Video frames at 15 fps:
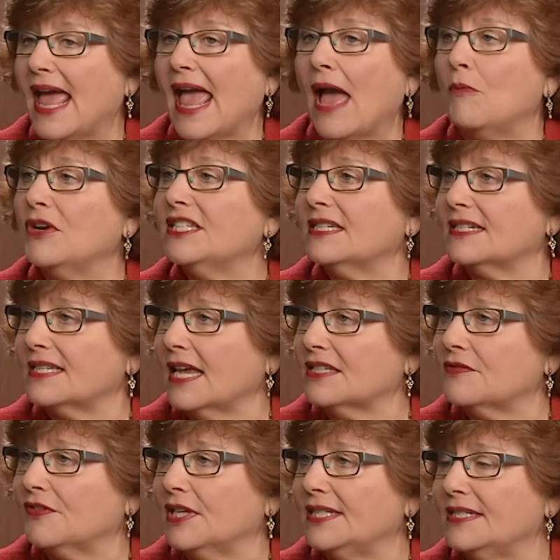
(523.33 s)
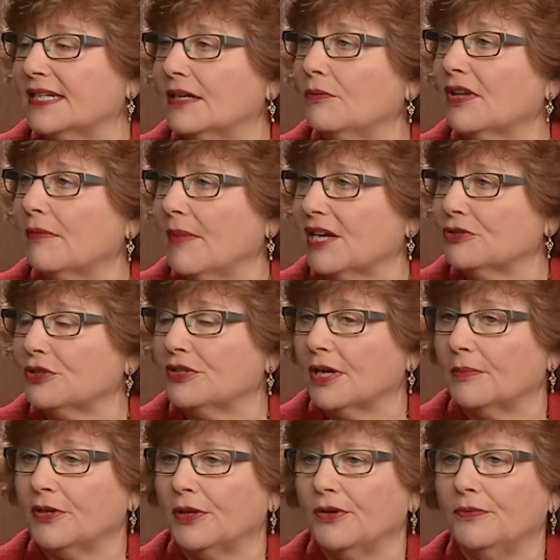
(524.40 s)
And we successfully did it with Measure
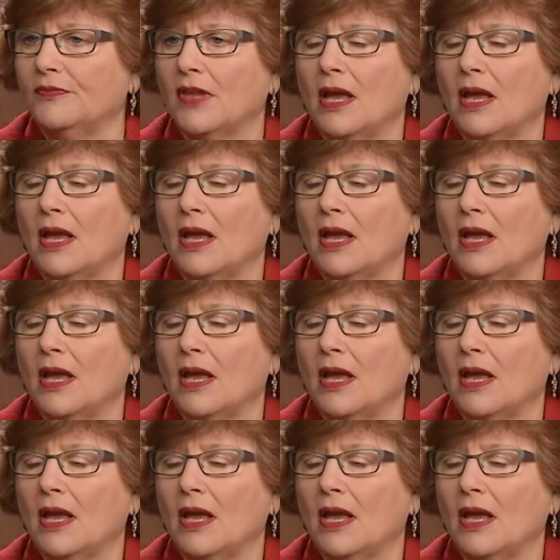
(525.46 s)
W.